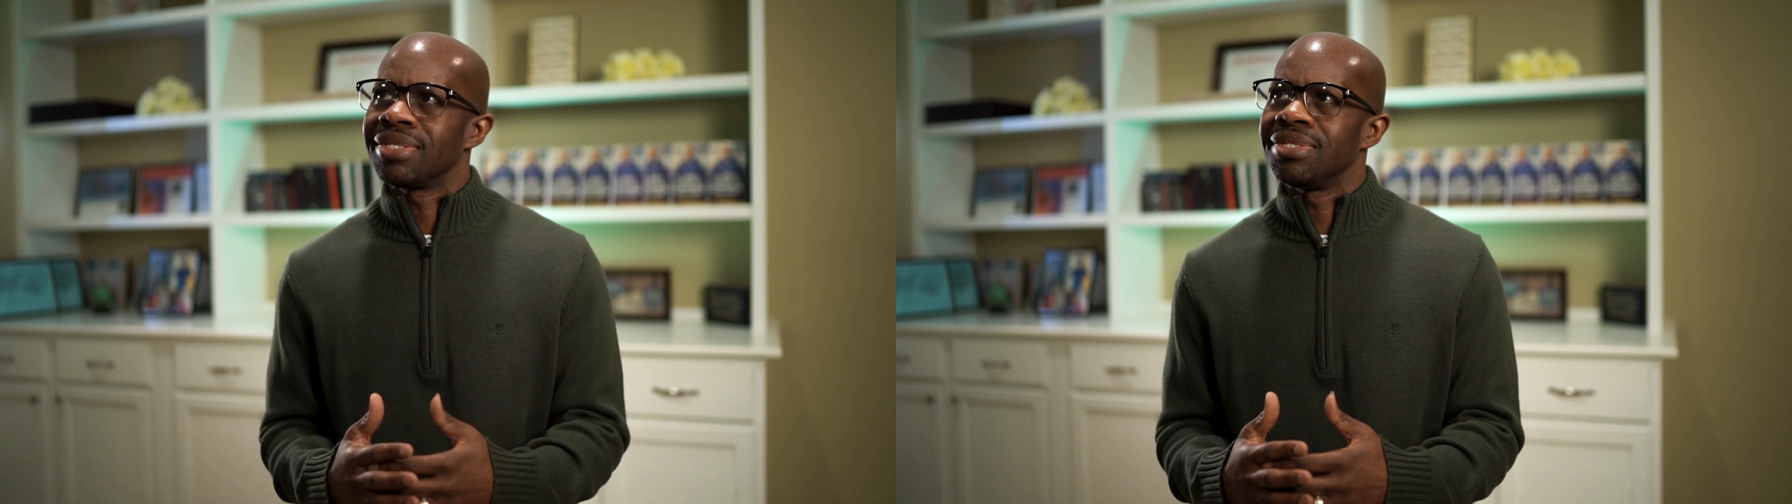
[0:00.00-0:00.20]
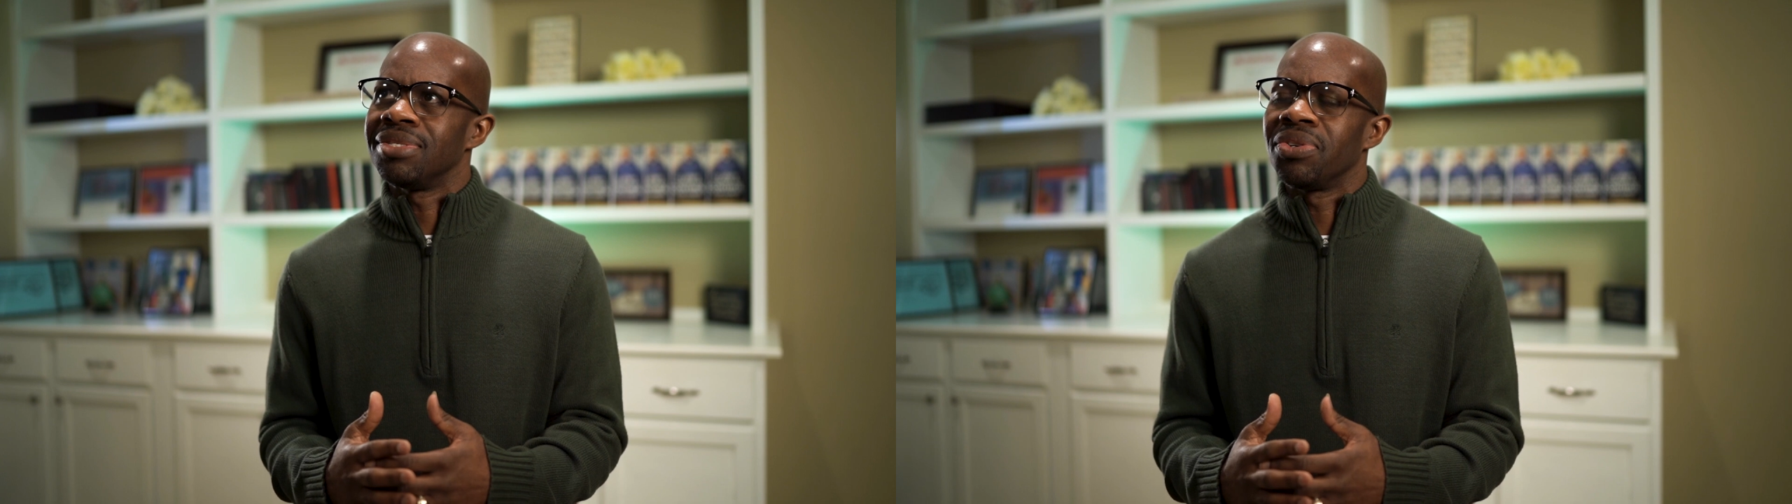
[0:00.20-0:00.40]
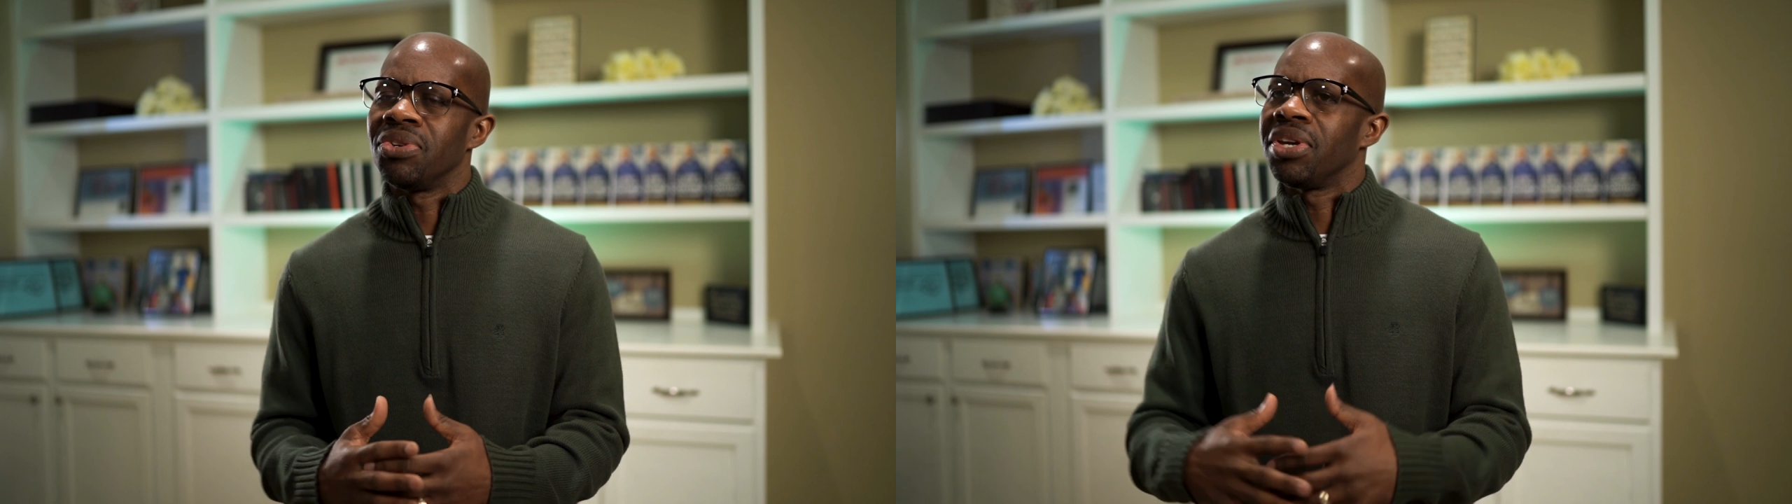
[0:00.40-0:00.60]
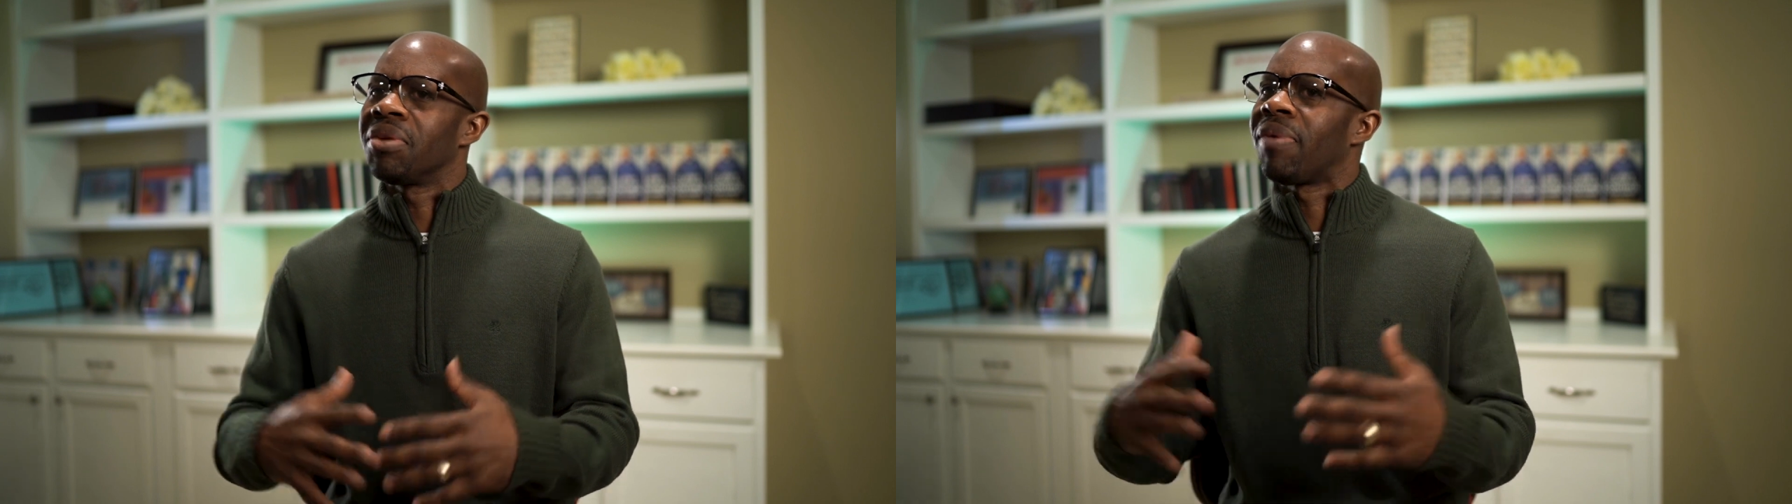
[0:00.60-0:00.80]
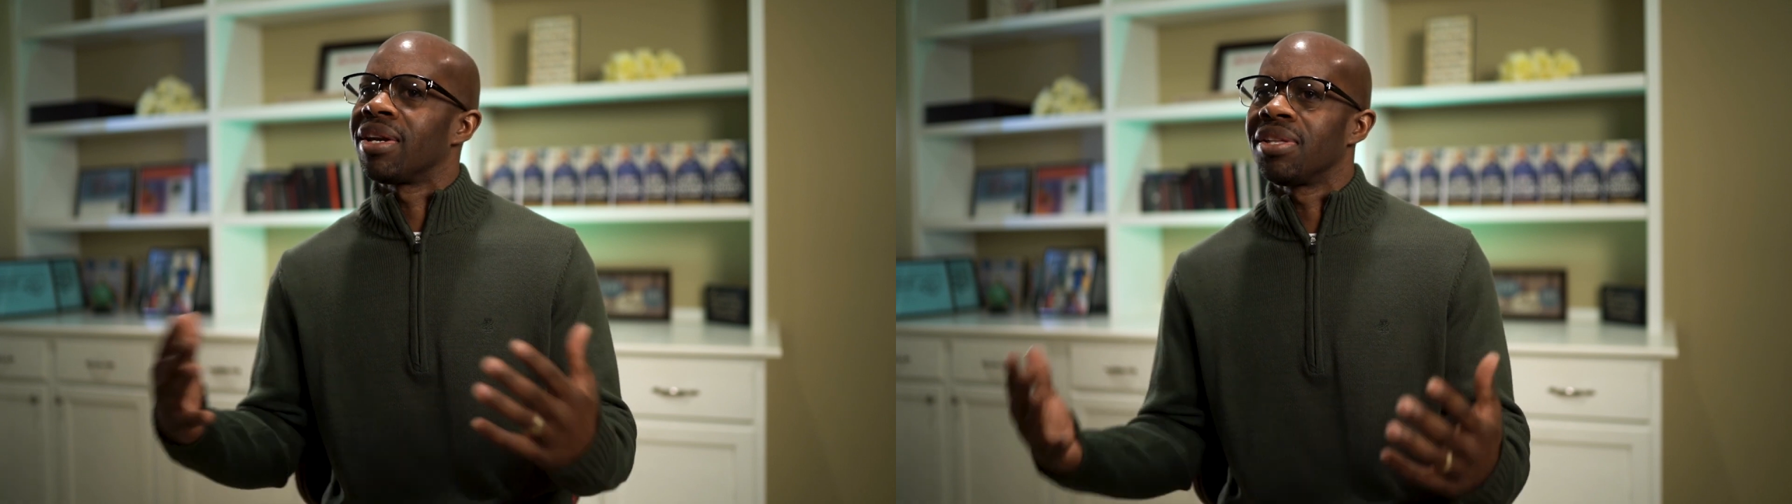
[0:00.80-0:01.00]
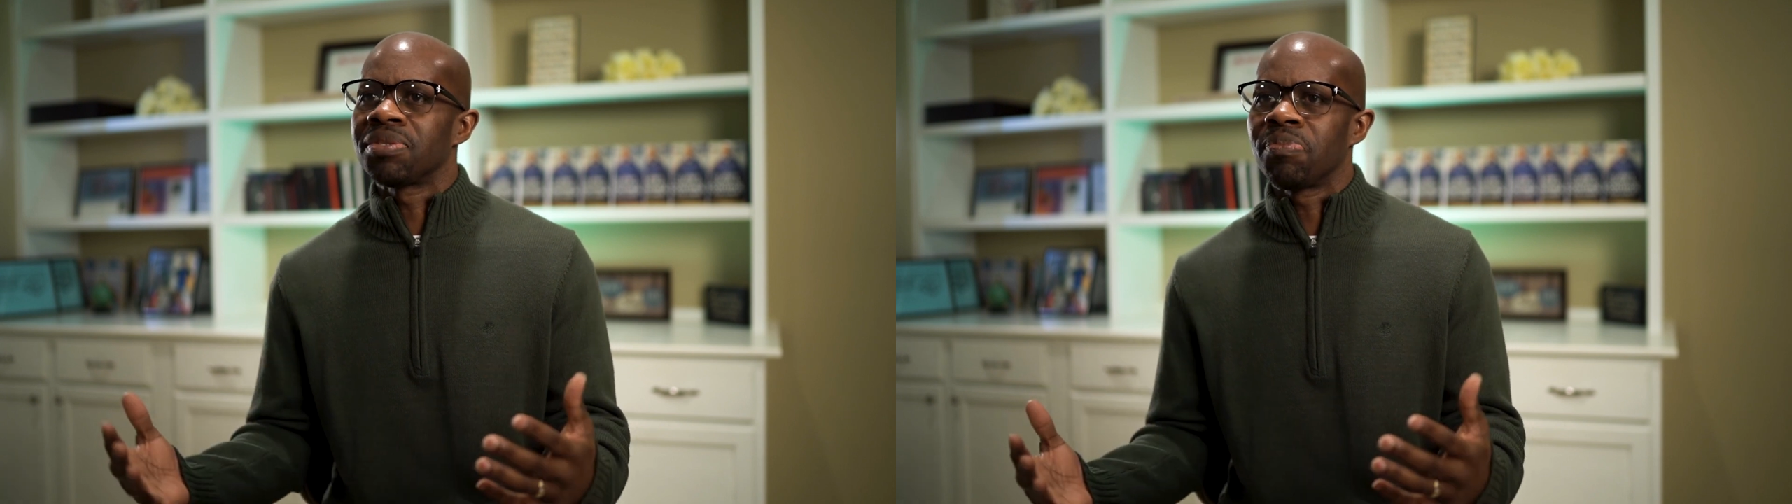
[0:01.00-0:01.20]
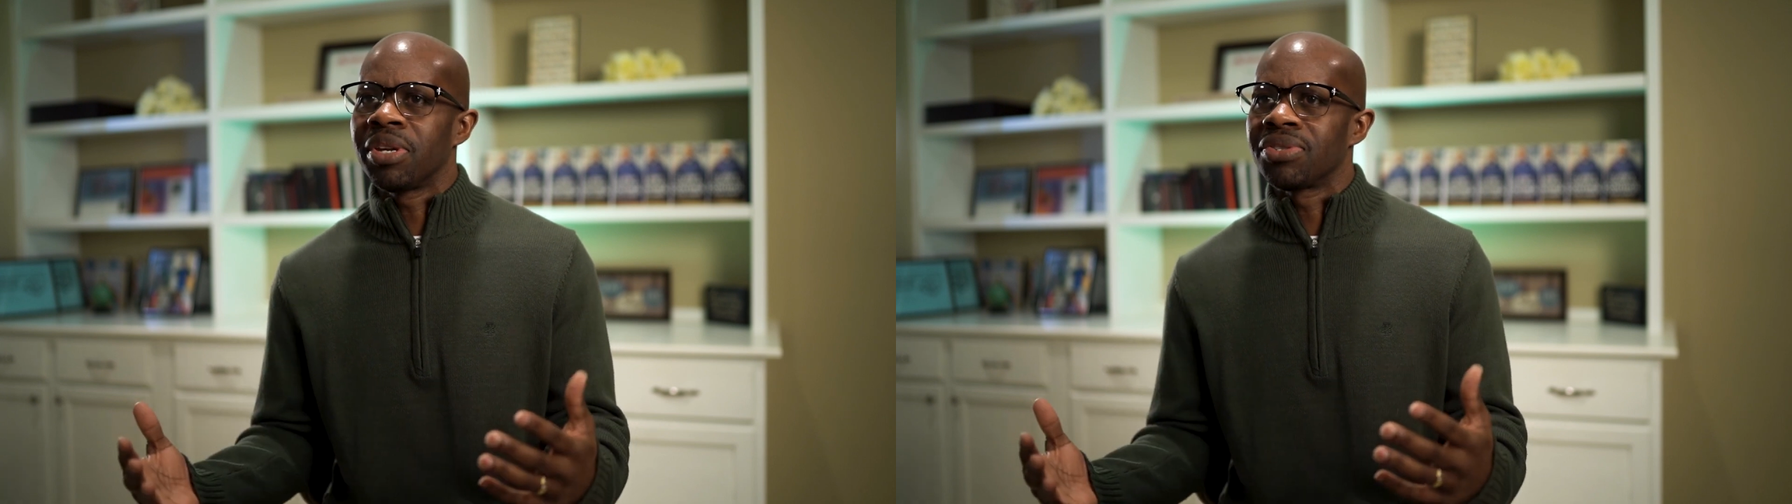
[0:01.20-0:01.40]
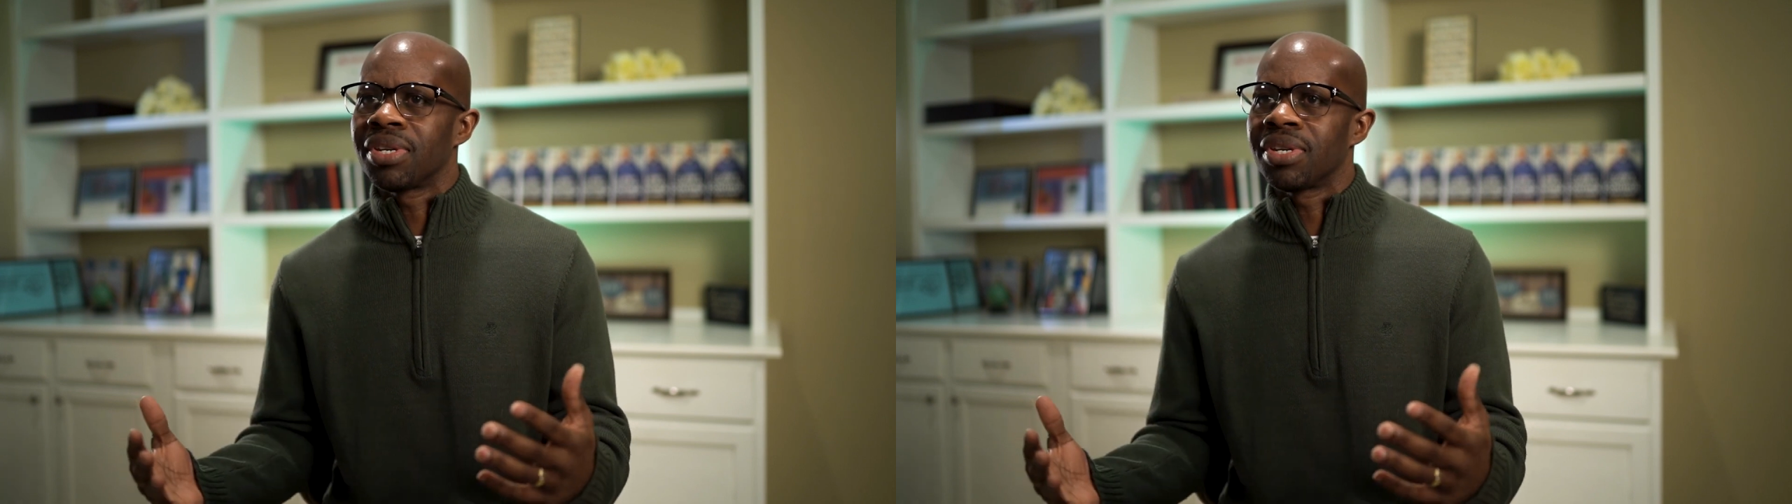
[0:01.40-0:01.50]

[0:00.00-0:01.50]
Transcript: You know, you hear about other speakers